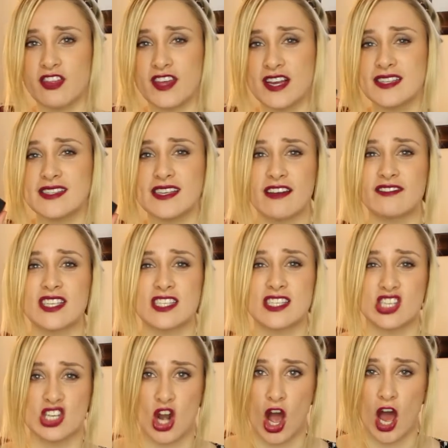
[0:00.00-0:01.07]
this stuff does
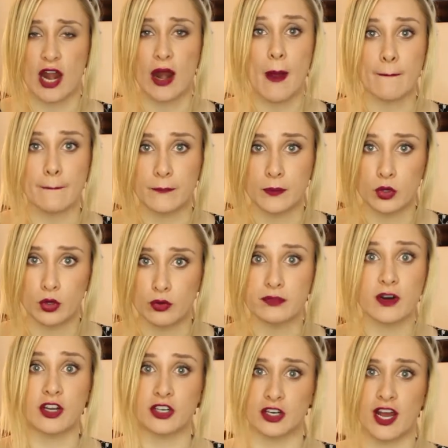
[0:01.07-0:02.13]
not
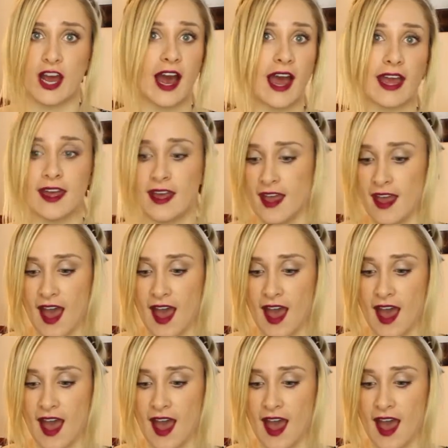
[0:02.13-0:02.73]
move on your eye.